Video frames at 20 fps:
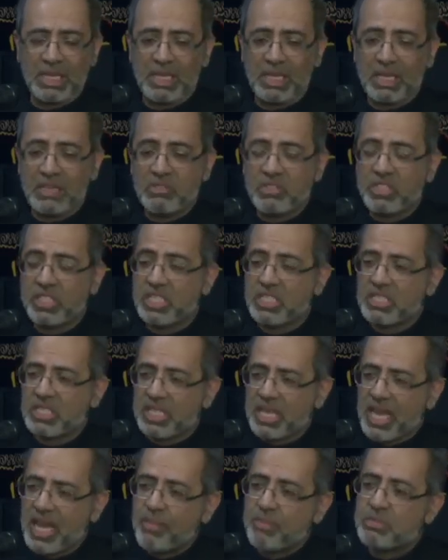If she
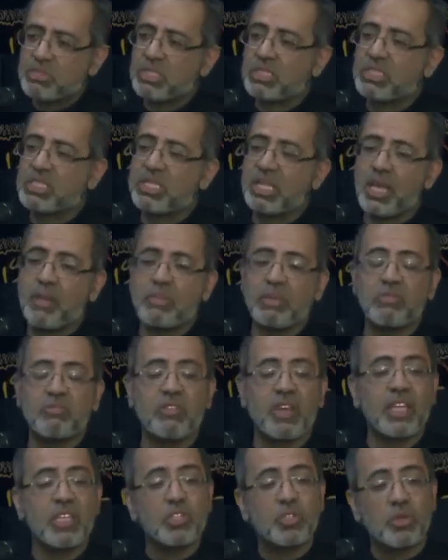slept, she slept
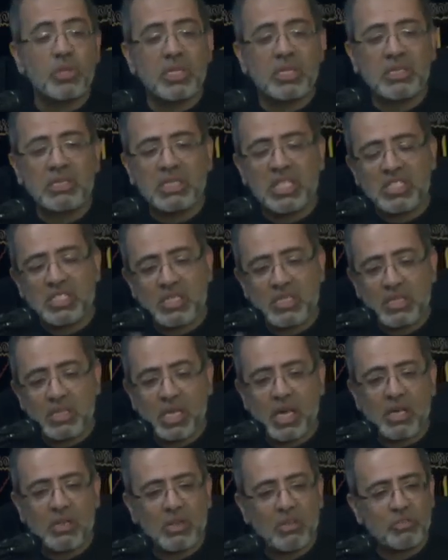eventually in the
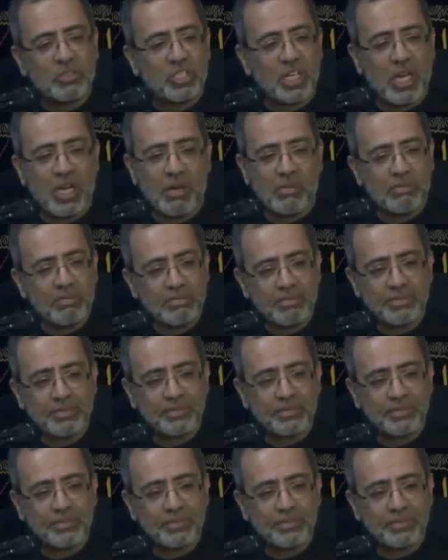Zindan of Sham.